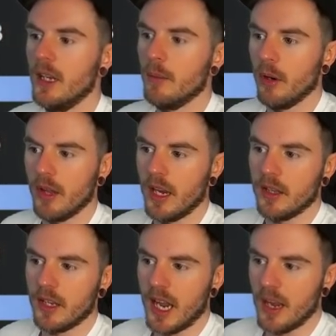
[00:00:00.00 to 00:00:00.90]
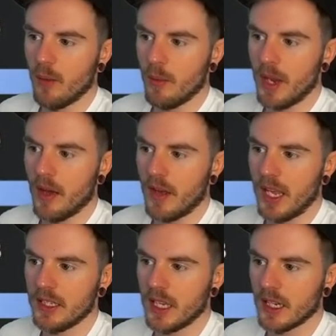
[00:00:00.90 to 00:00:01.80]
But at the end of the day, when we have
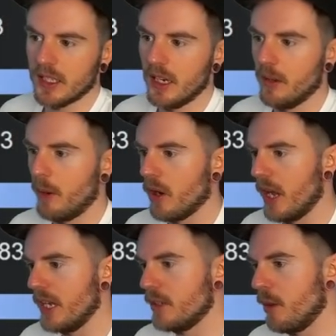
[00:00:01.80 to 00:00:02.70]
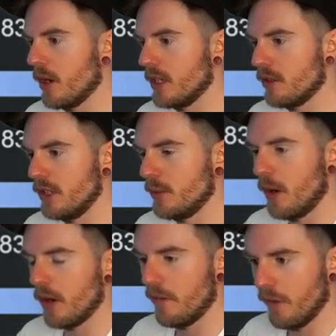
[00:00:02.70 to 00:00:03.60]
ASACs here, pocket eights, pocket threes,
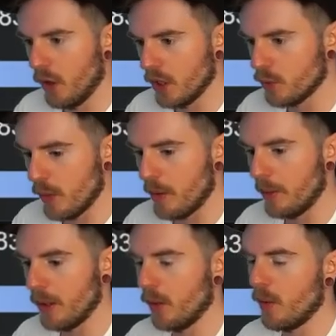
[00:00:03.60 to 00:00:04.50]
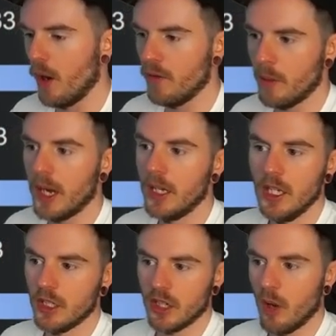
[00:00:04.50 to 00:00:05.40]
pocket fours, we probably want to overbet.
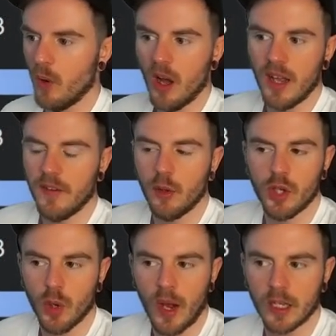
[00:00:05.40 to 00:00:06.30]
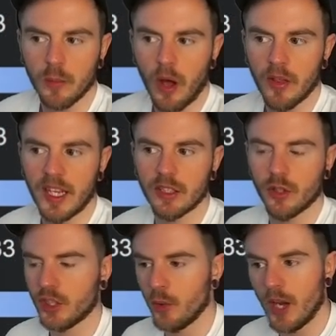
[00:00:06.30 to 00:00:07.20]
Do you know what? If you 2x pot this or
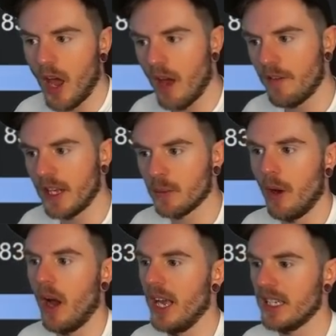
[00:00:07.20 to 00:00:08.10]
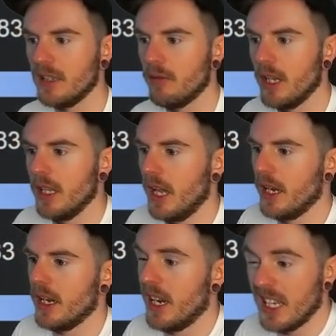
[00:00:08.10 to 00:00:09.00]
2.5x pot, I actually really
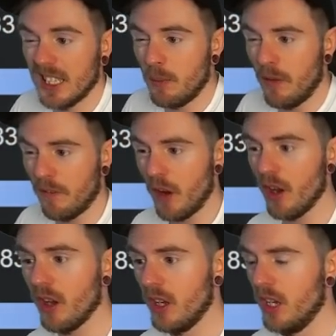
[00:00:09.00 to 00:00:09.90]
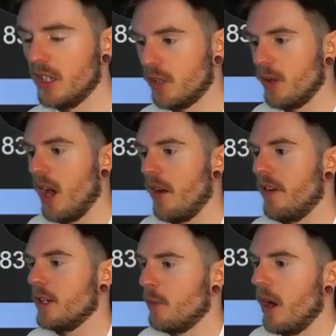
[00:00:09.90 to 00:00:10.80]
like it. I'd actually prefer
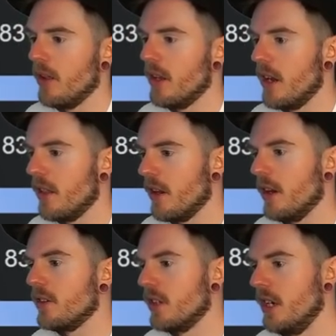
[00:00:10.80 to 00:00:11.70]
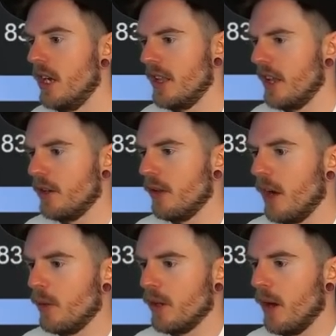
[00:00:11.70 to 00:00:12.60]
2.5x pot than anything else. And then do
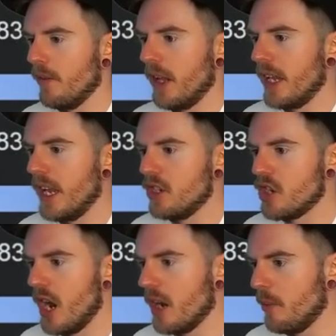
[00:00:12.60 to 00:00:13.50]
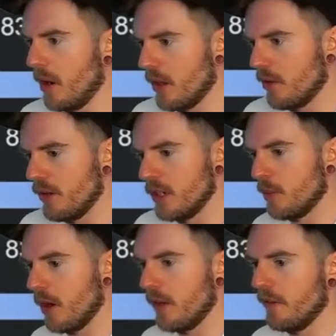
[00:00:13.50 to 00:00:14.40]
that when you have like ace jack, pocket threes,
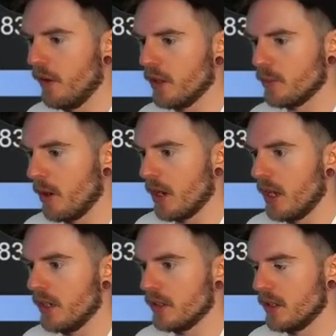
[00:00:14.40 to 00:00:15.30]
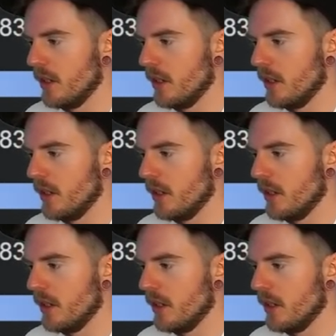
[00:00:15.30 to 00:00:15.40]
pocket fours, pocket eights.